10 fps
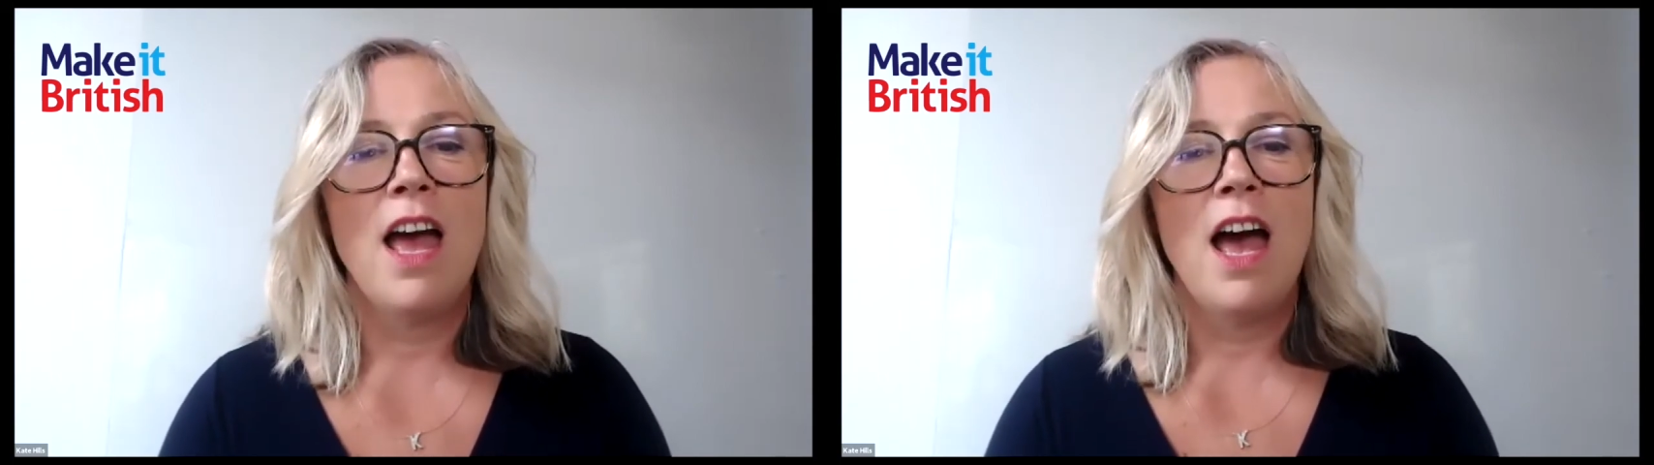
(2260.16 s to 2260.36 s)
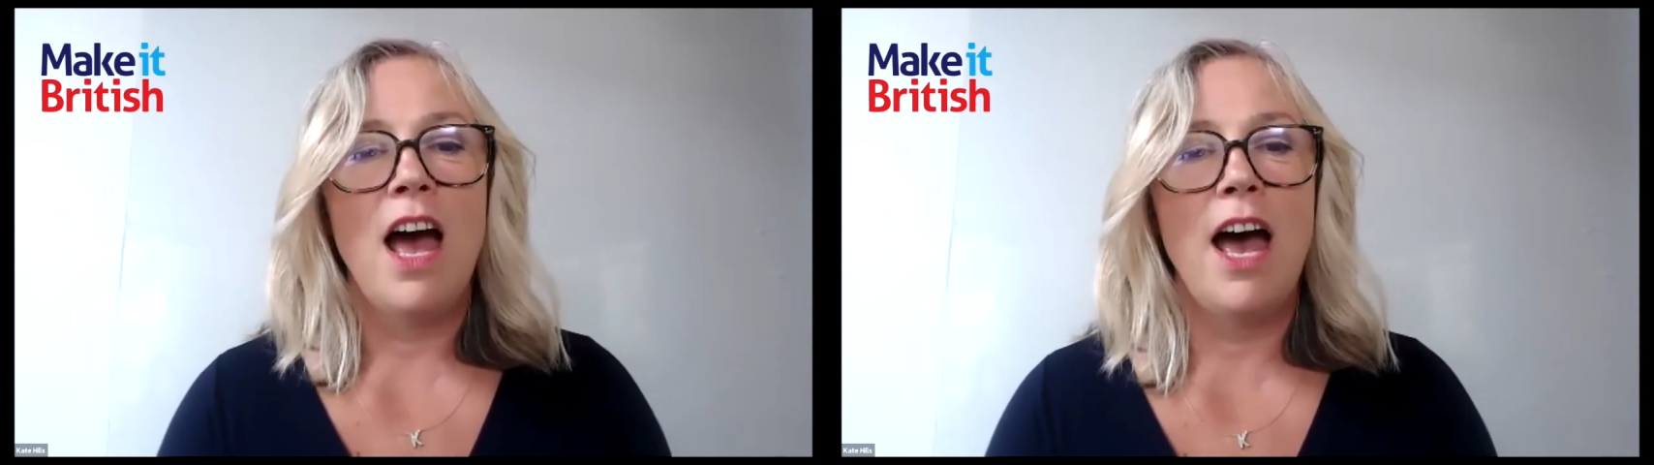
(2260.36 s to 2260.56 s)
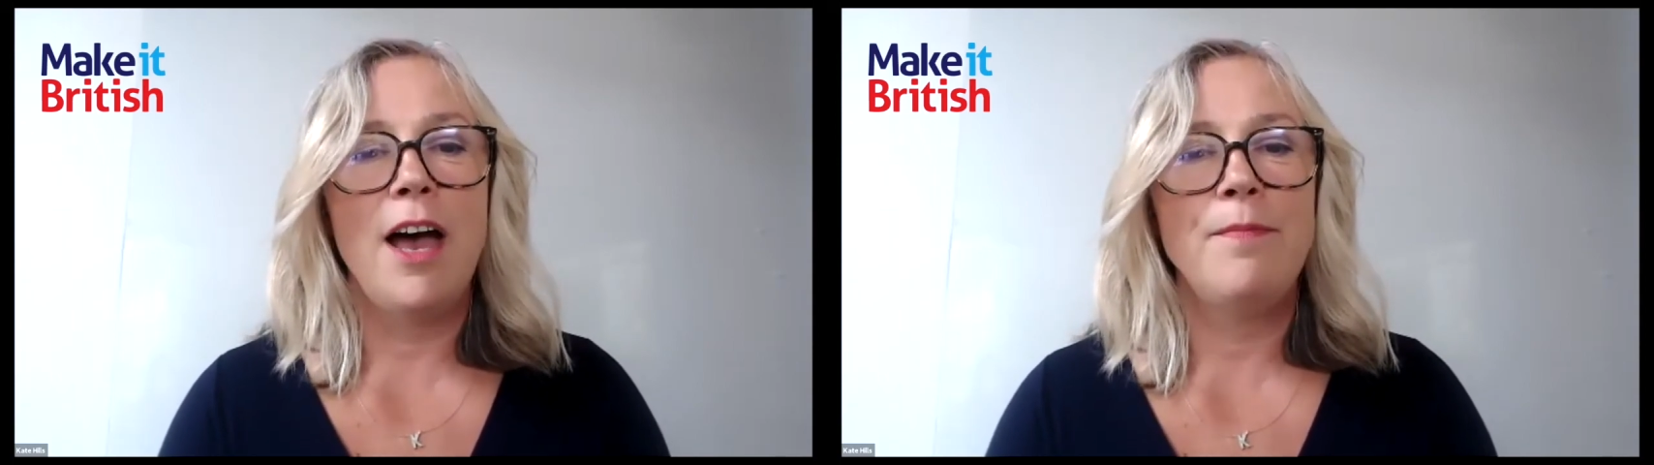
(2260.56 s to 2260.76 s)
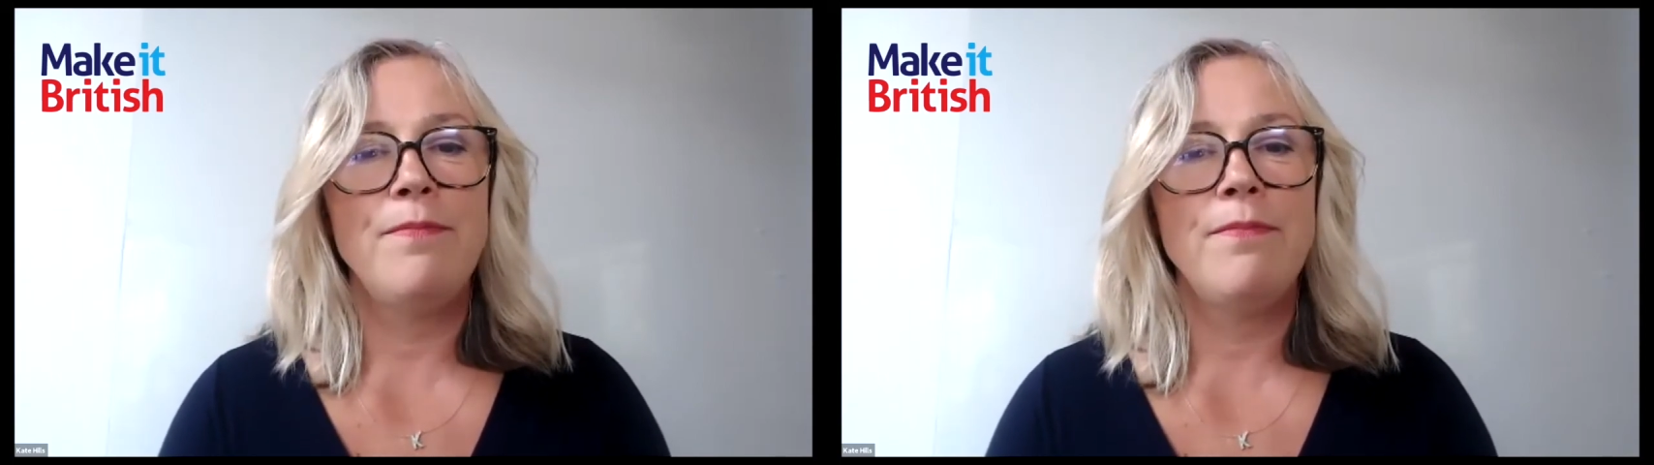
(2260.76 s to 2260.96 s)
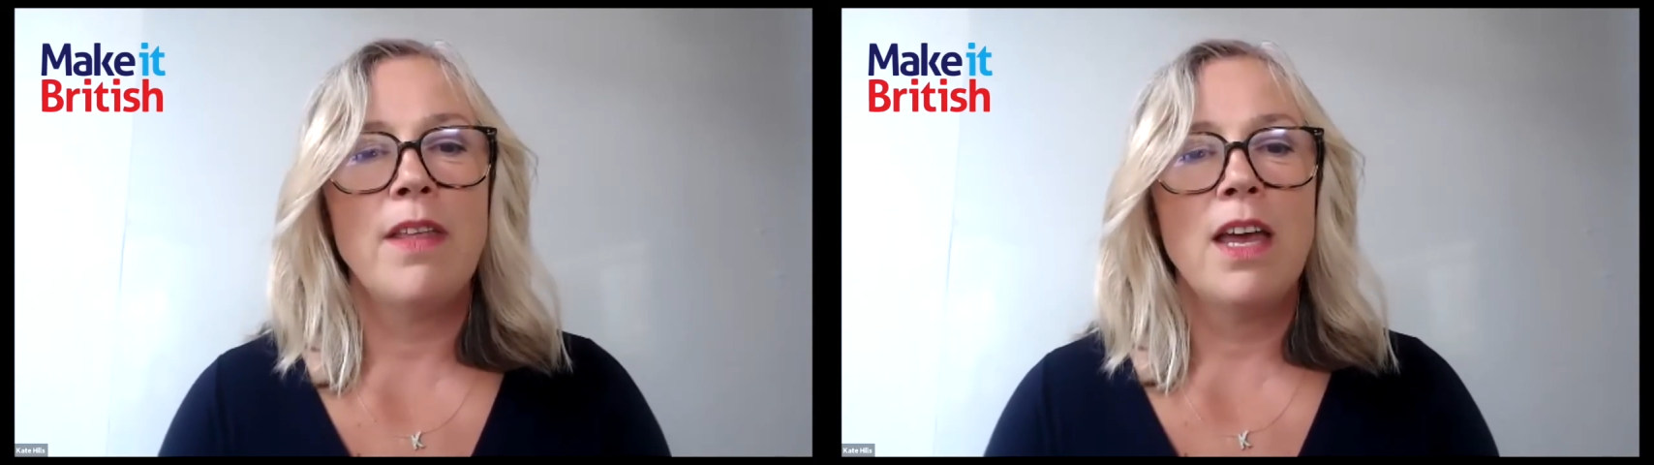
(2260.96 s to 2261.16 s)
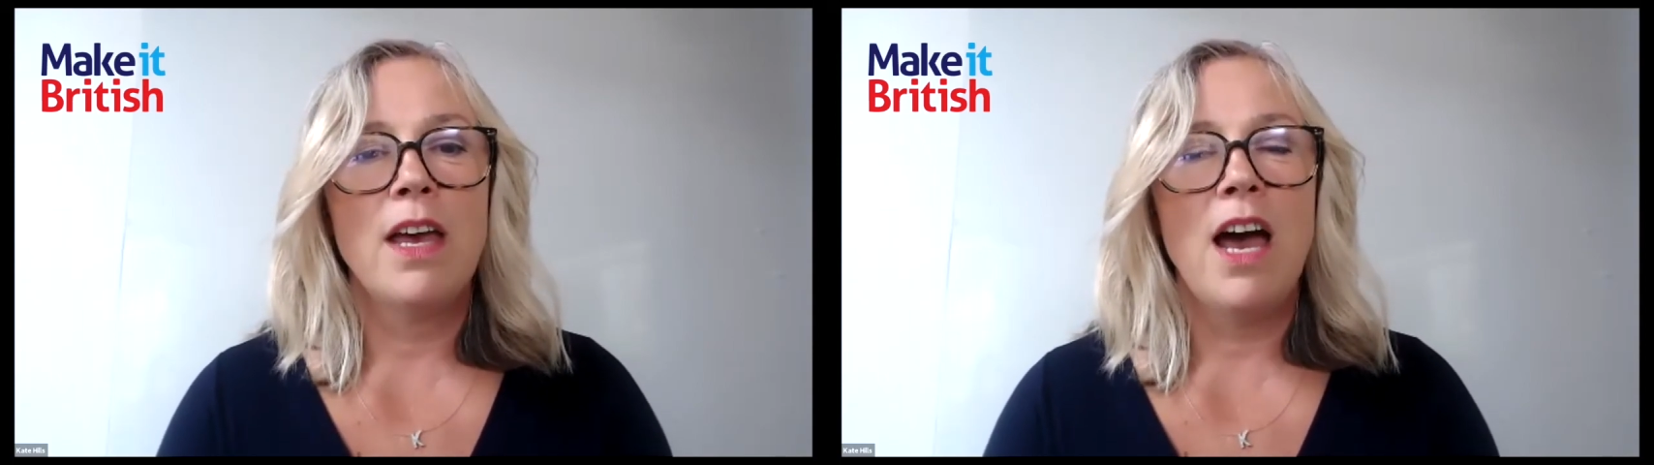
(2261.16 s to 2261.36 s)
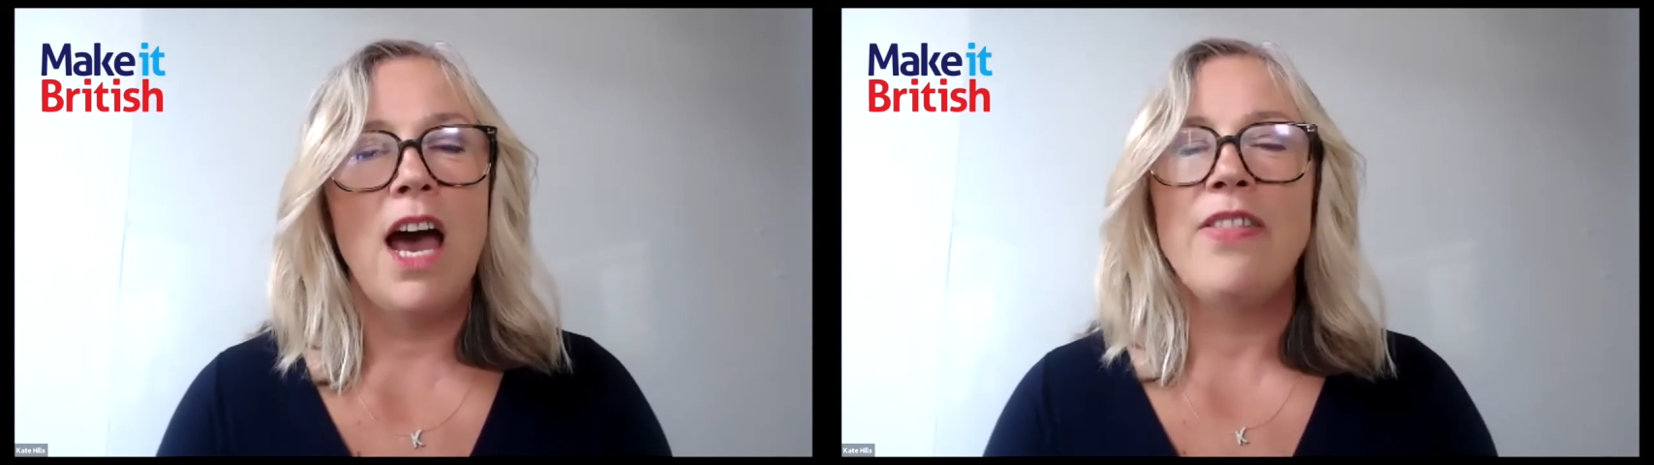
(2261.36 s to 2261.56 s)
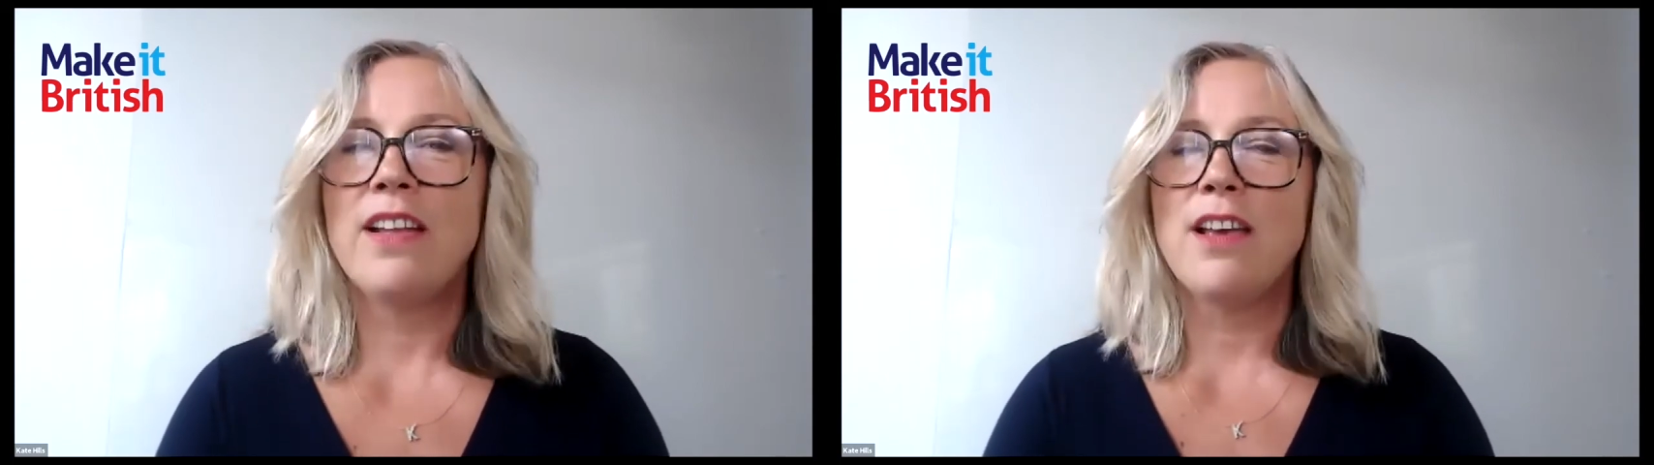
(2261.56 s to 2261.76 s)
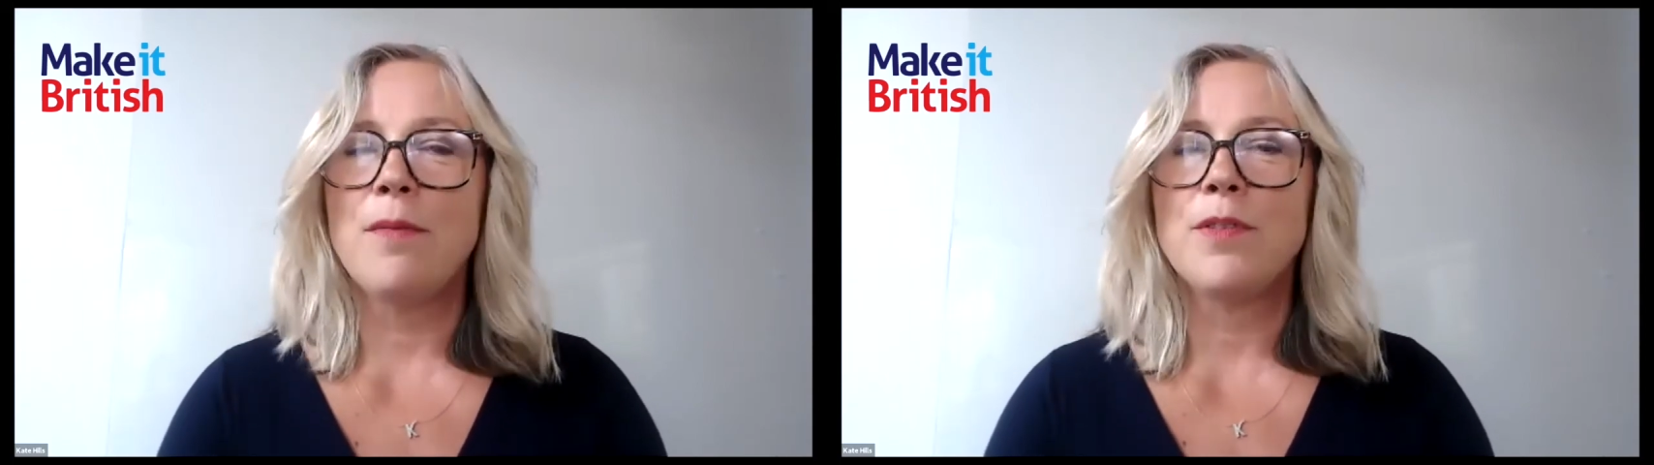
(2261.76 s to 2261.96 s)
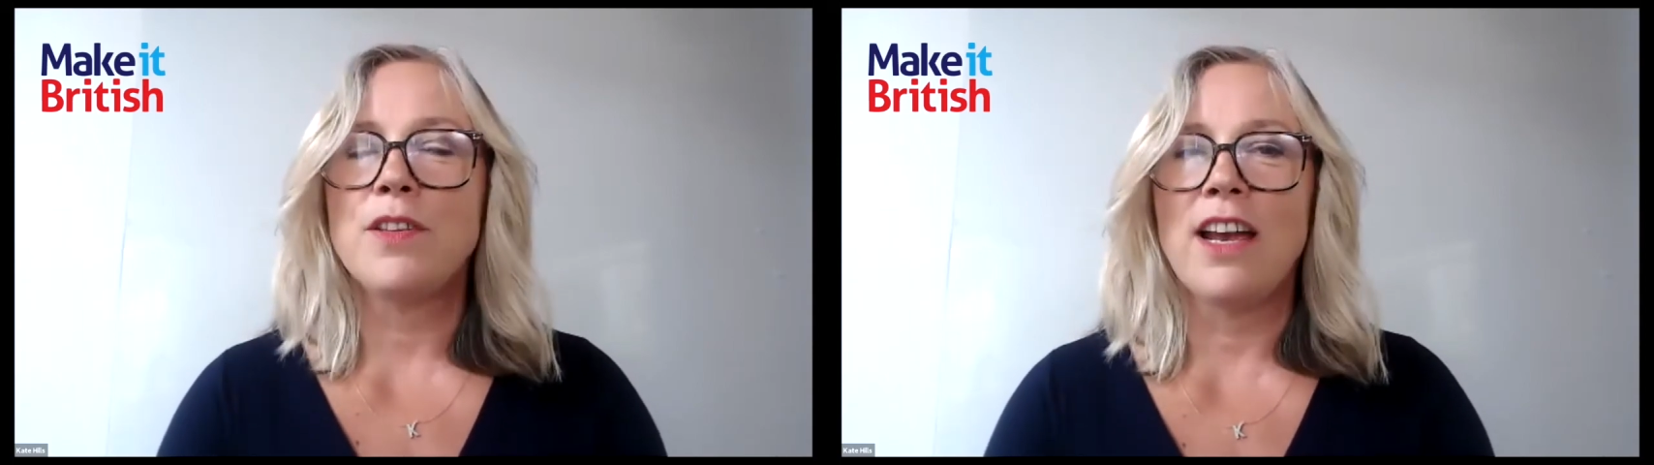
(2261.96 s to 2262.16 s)
And that's
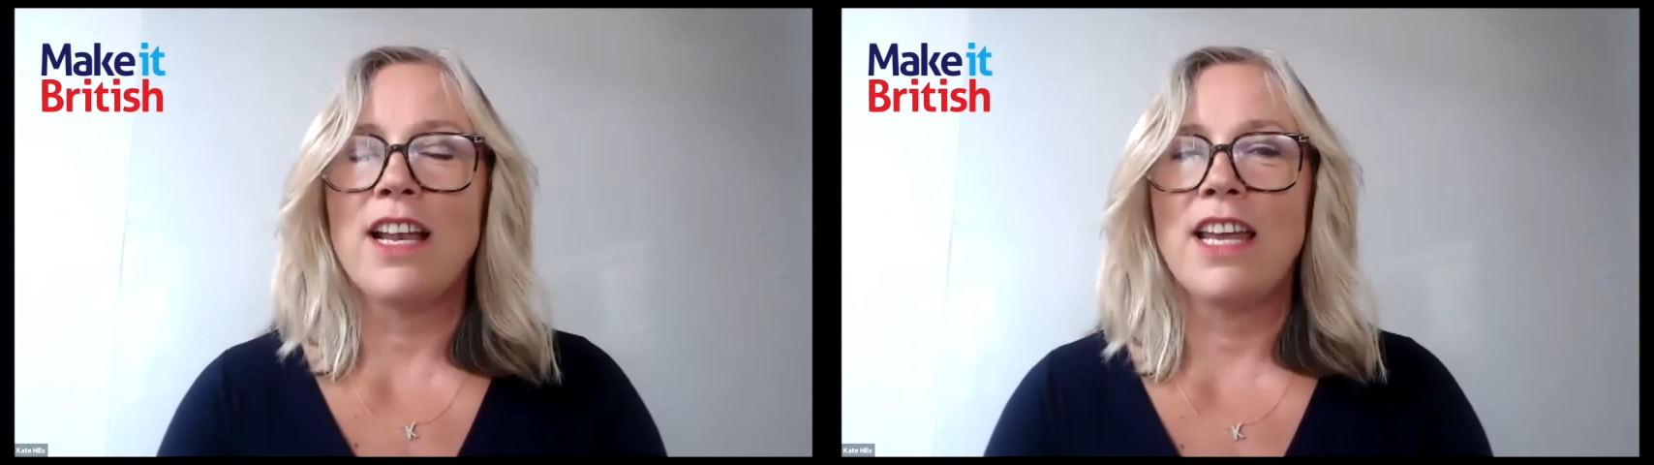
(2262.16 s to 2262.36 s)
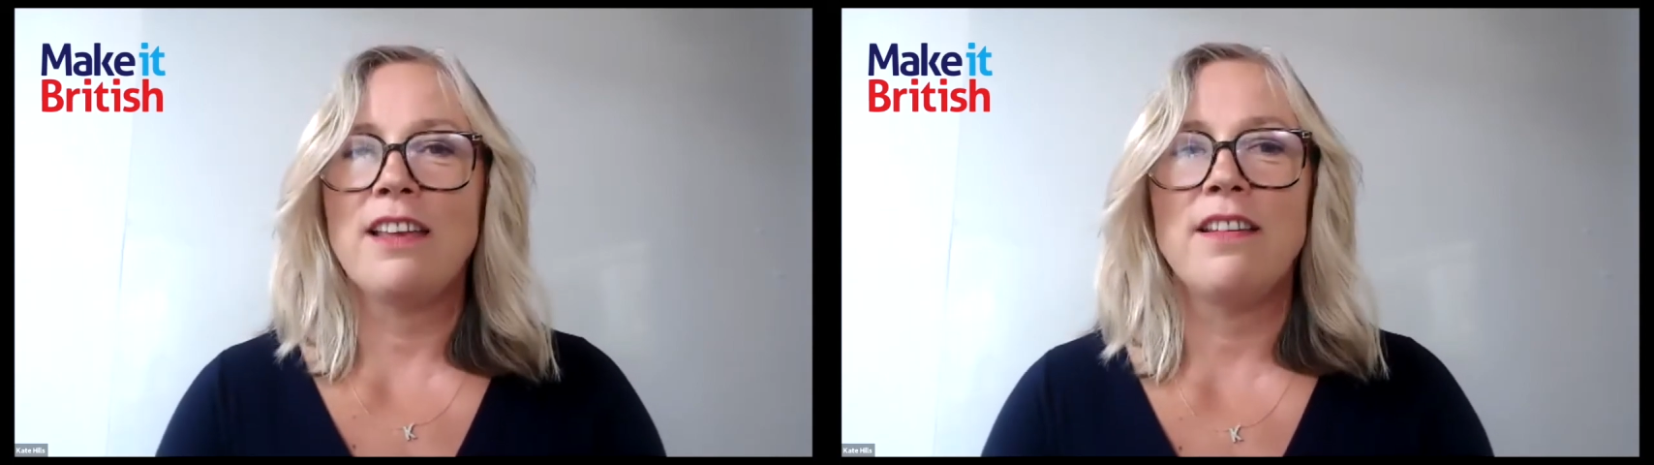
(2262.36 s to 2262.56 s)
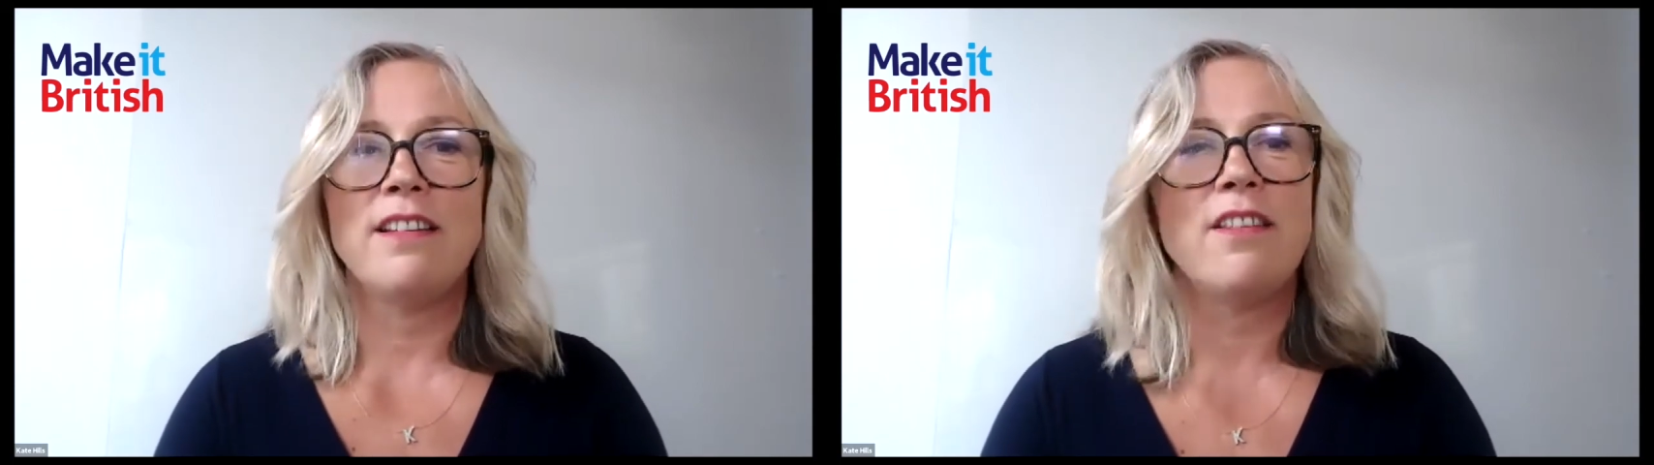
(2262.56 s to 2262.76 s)
upcycling, isn't it?